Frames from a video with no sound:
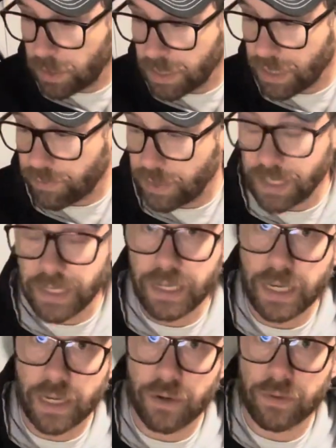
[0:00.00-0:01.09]
can definitely
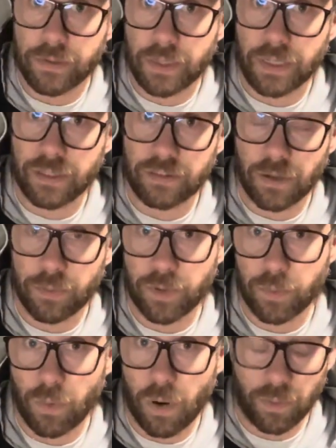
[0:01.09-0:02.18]
hear that there's
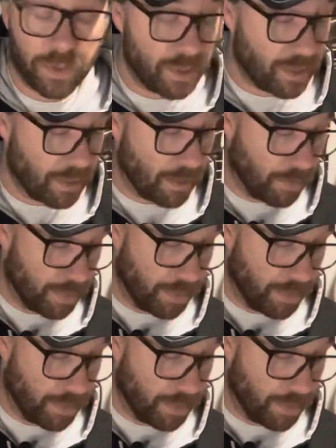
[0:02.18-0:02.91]
something wrong with the setup.